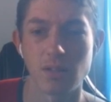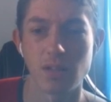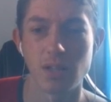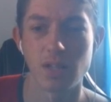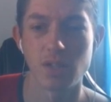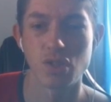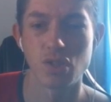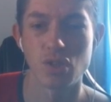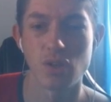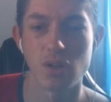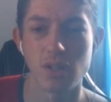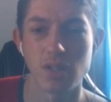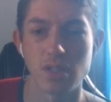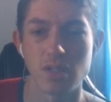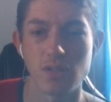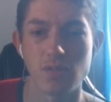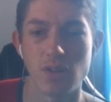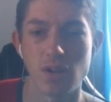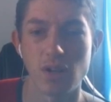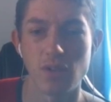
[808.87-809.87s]
and try and
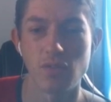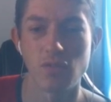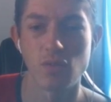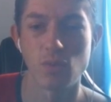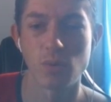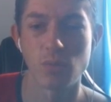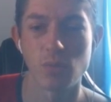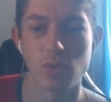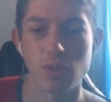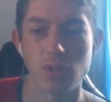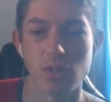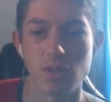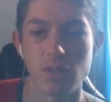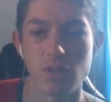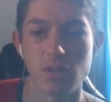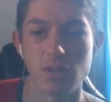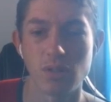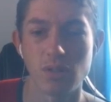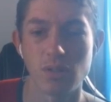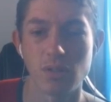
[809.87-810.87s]
survive for 1 more turn?
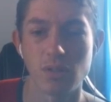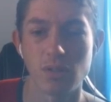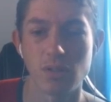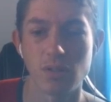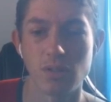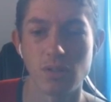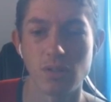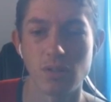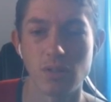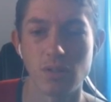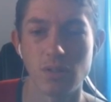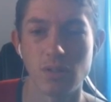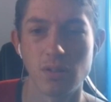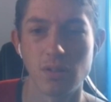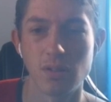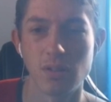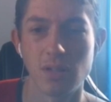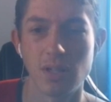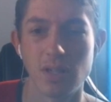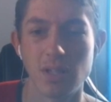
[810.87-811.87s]

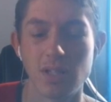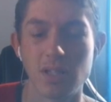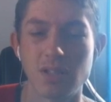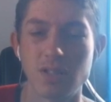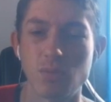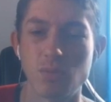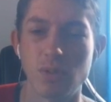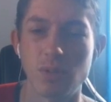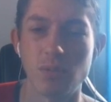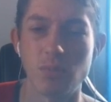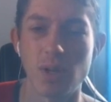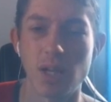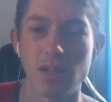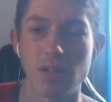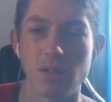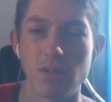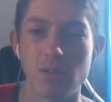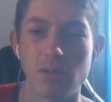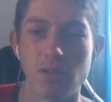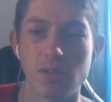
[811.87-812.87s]
It doesn't really matter
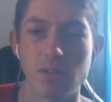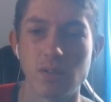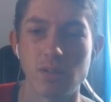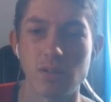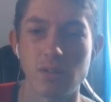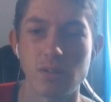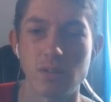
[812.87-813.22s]
though, does it?